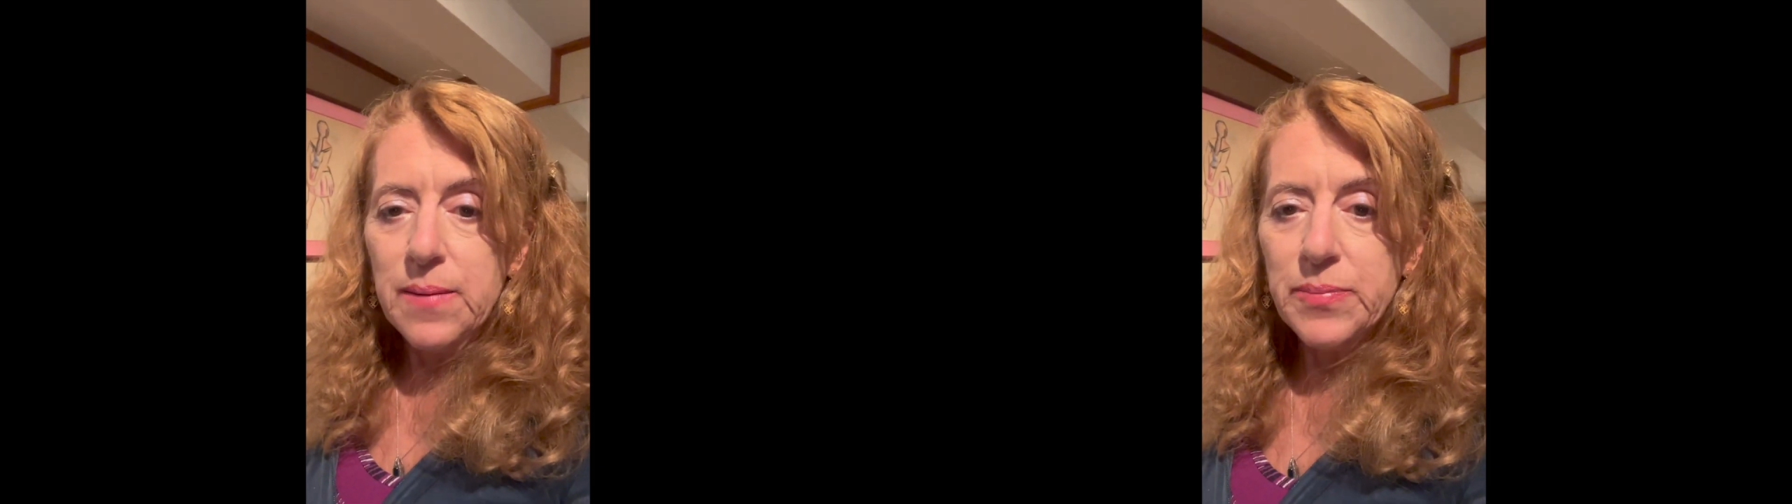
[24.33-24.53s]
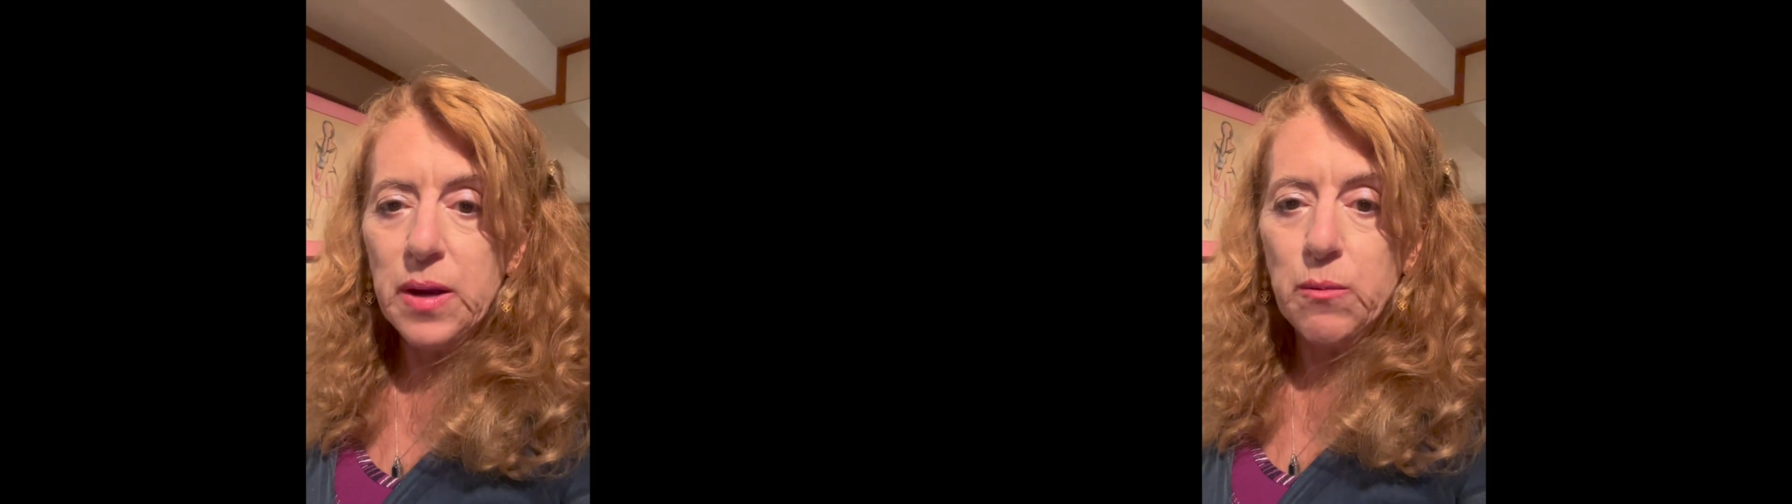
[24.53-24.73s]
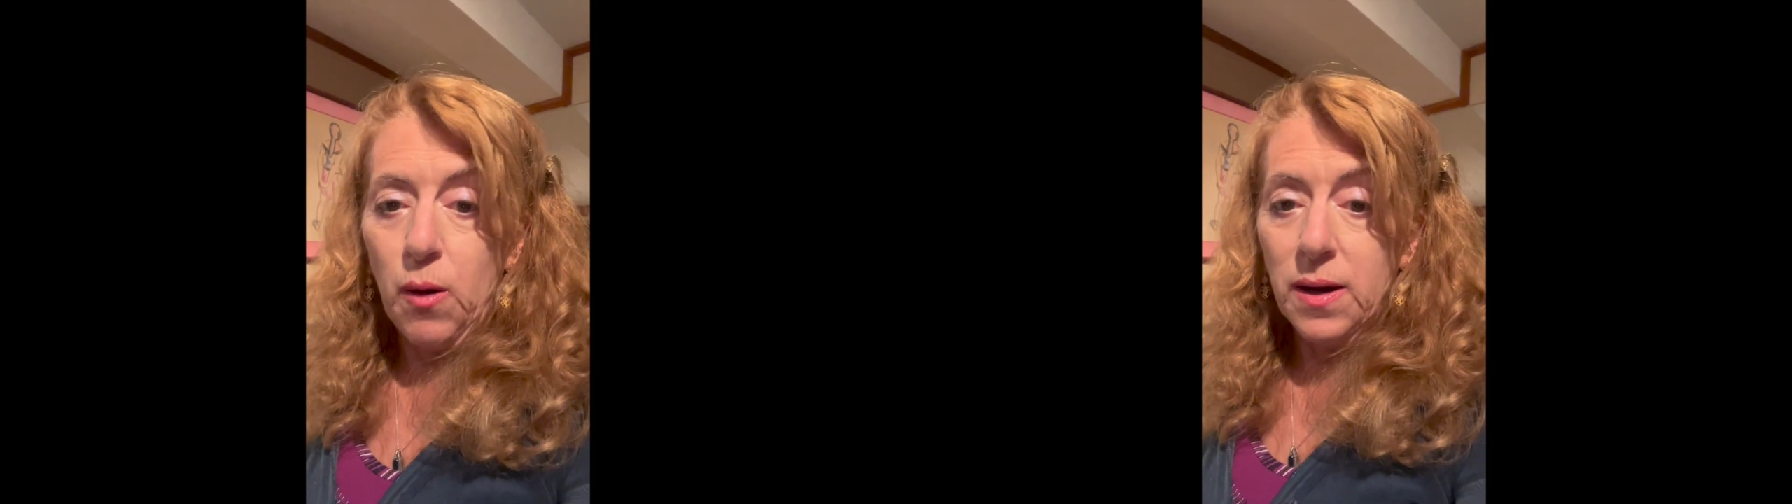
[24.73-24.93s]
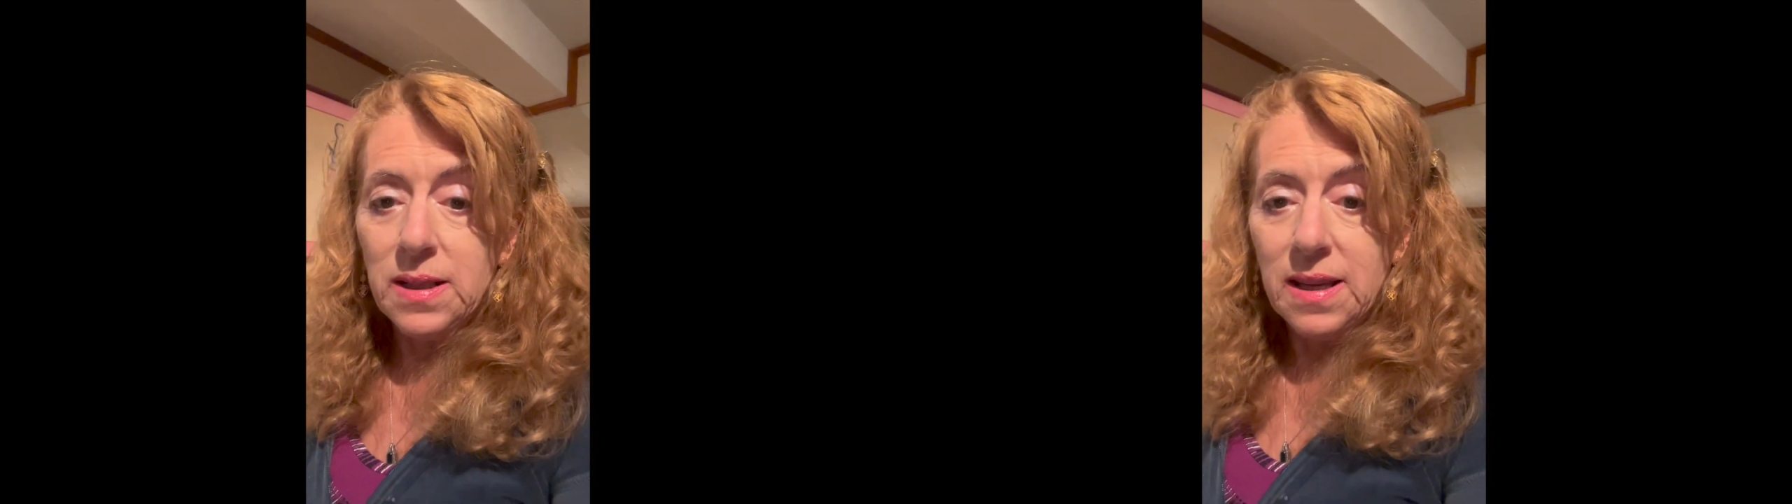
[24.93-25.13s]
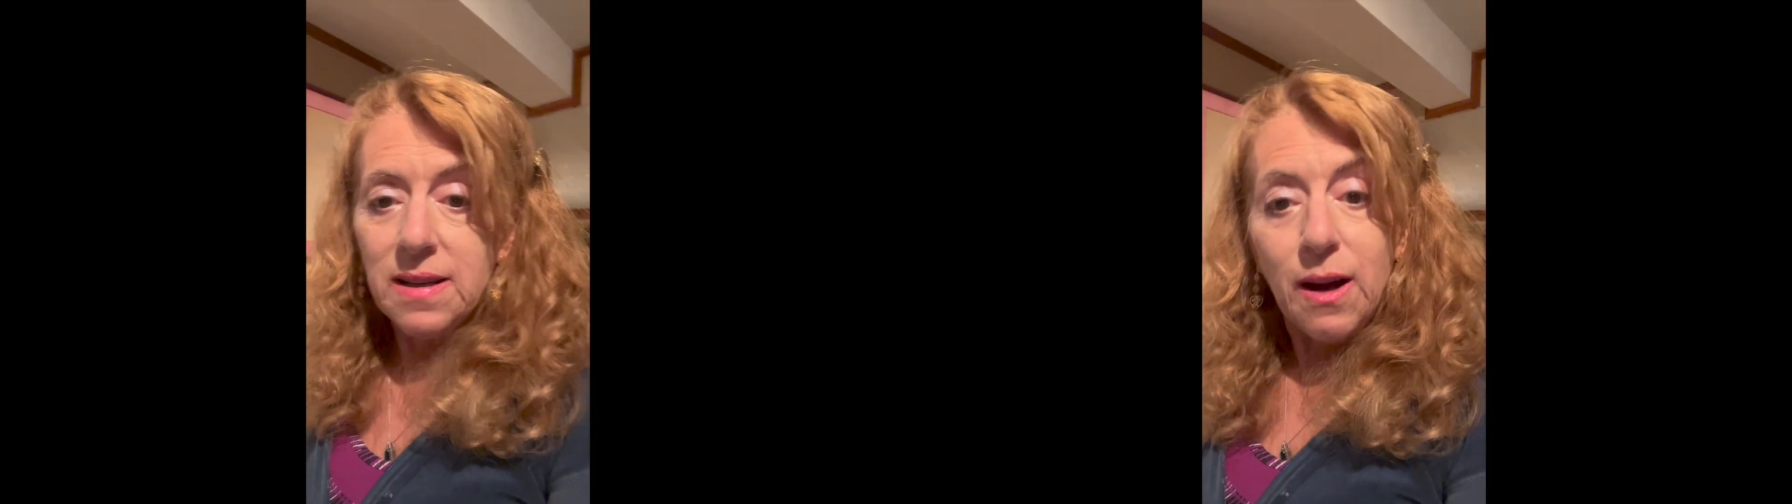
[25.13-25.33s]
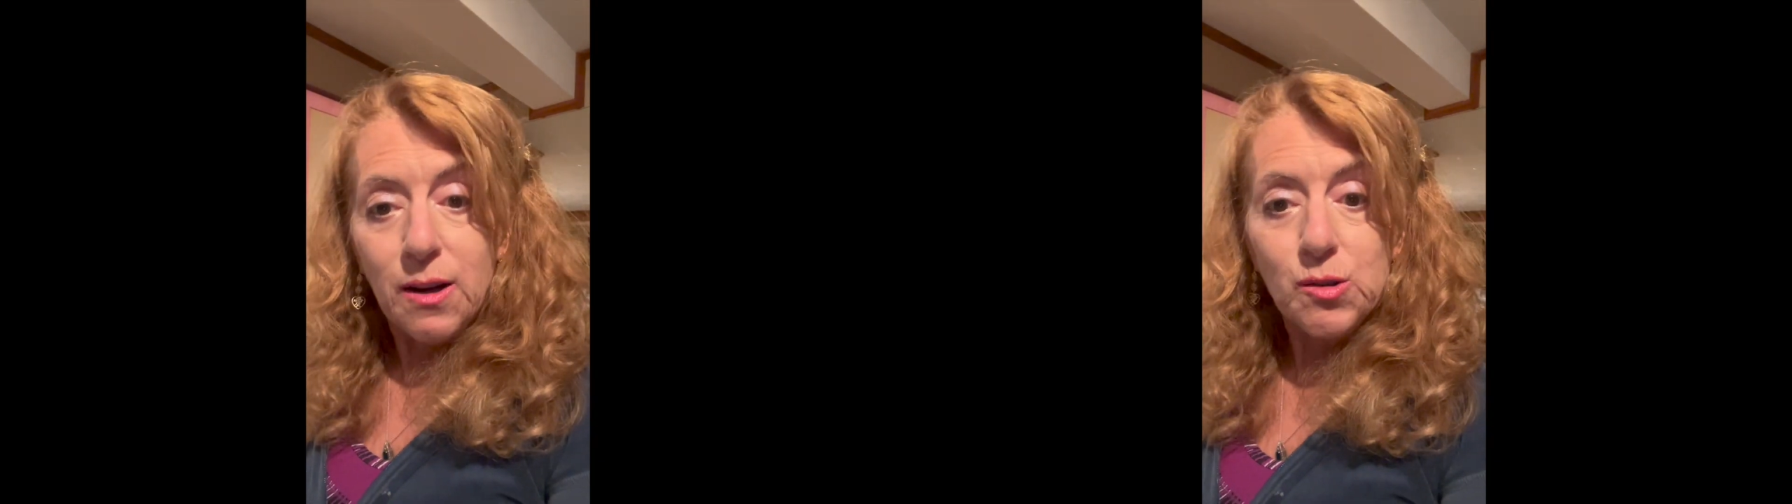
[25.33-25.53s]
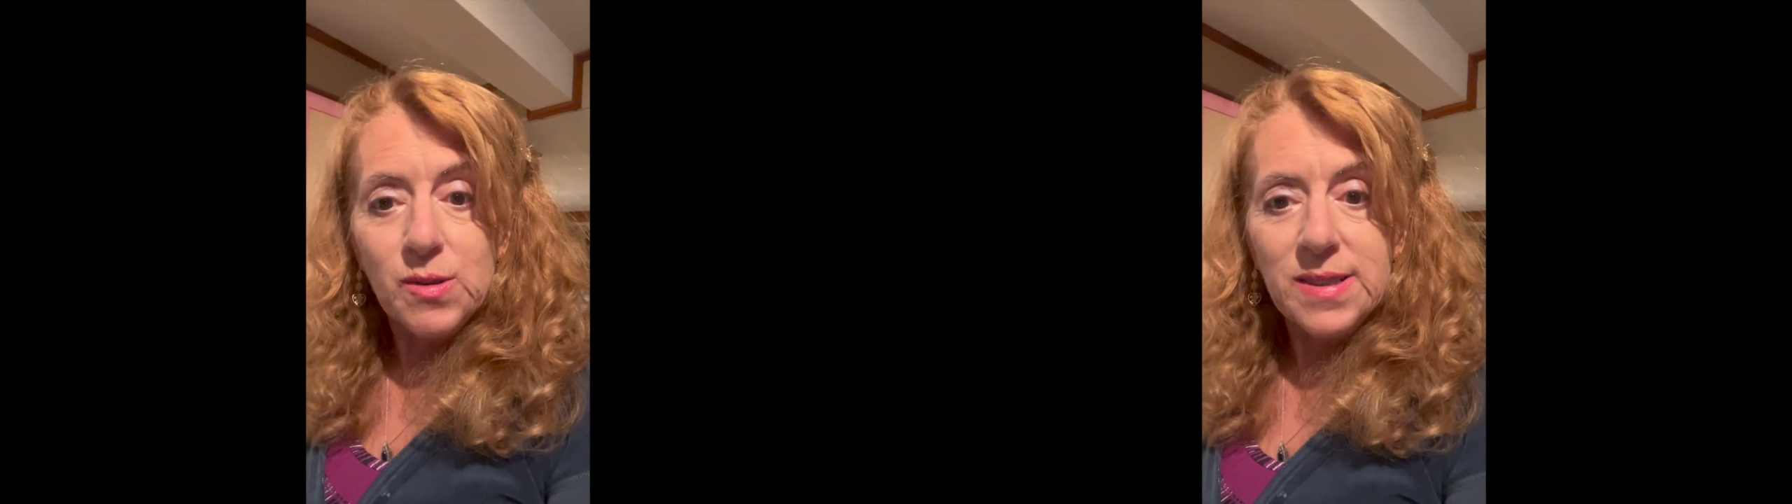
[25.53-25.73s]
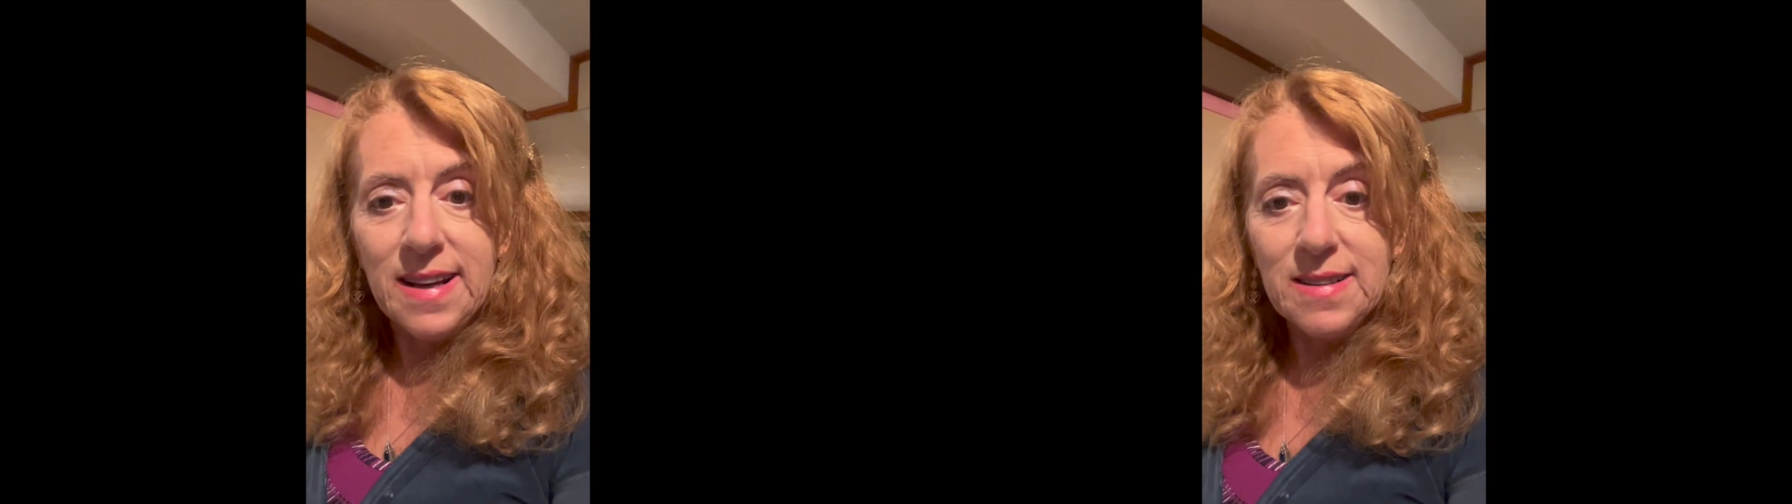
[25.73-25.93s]
They wanted like 100
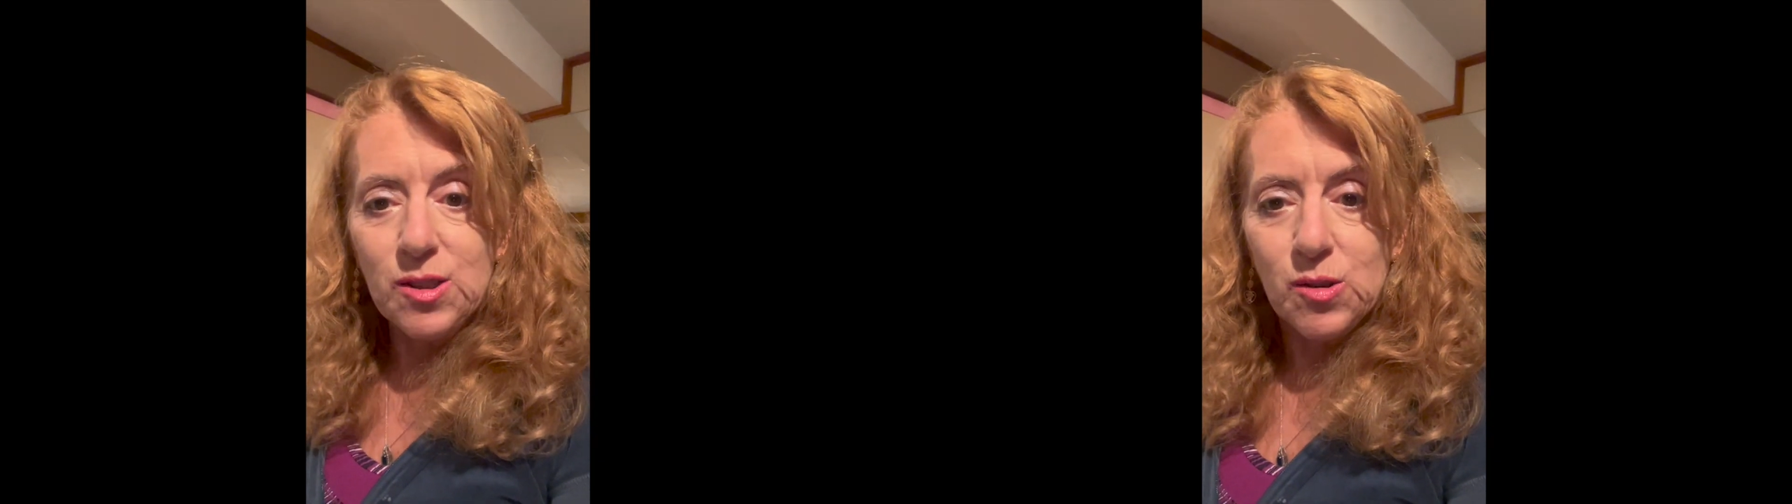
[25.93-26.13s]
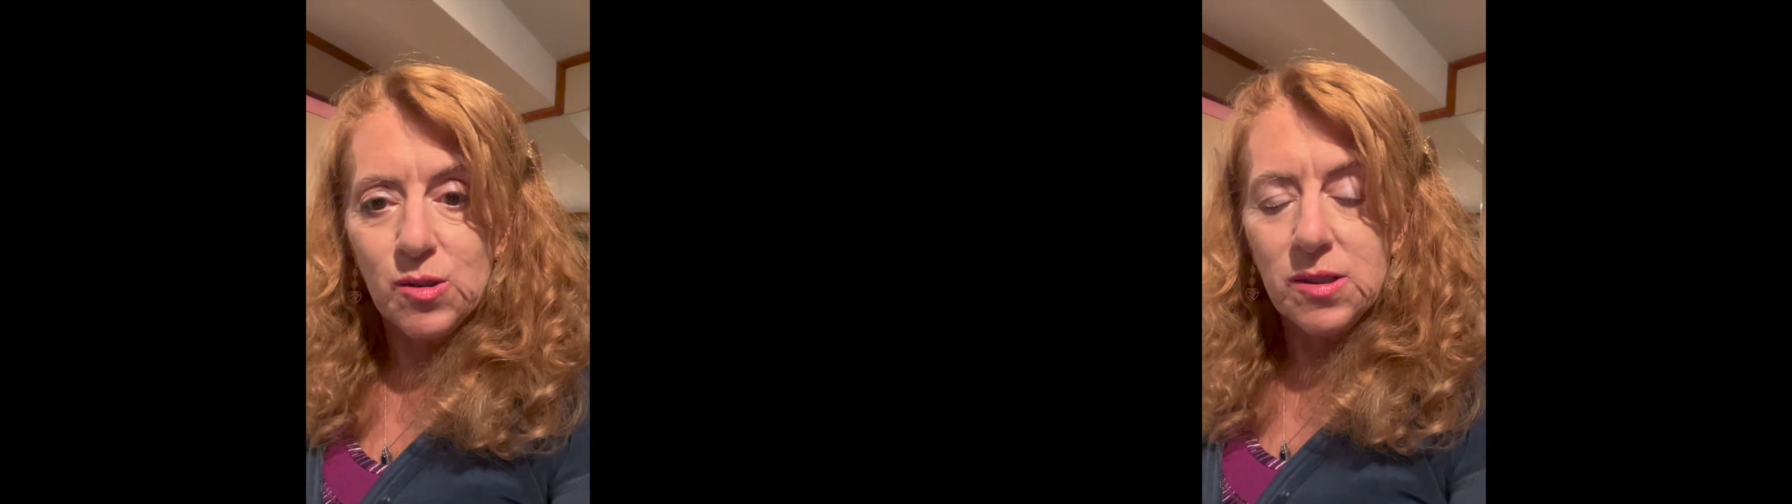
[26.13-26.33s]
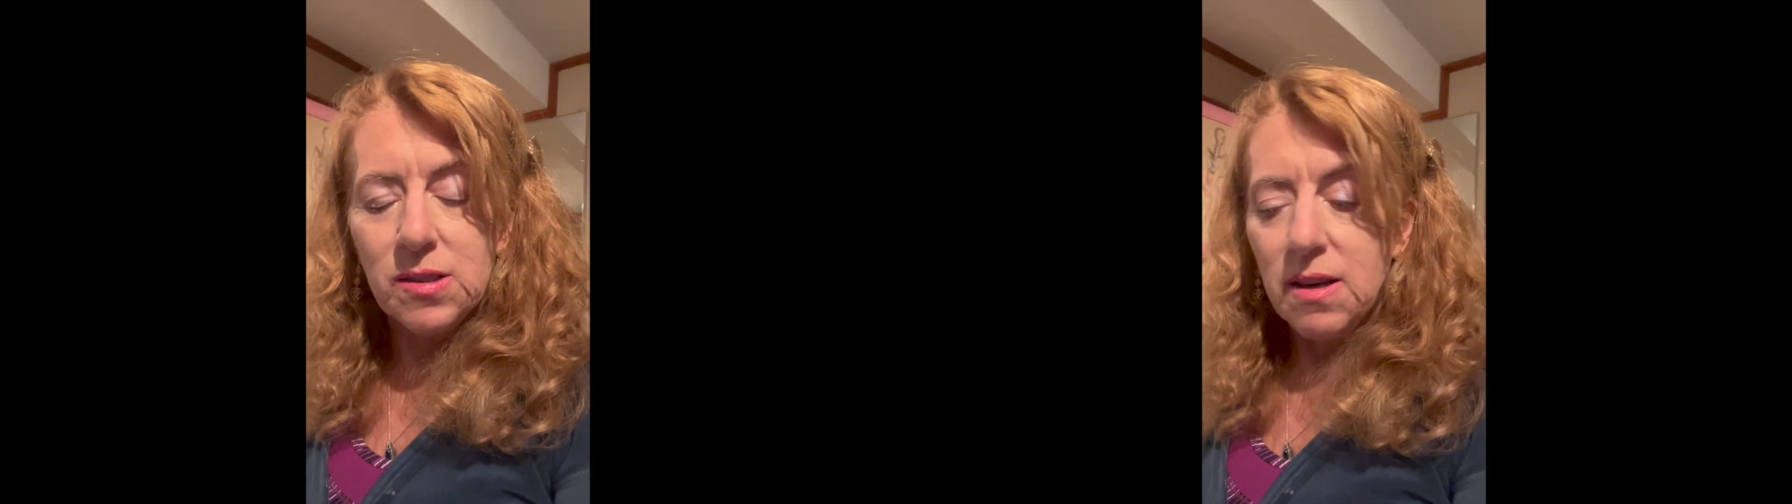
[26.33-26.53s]
dancers,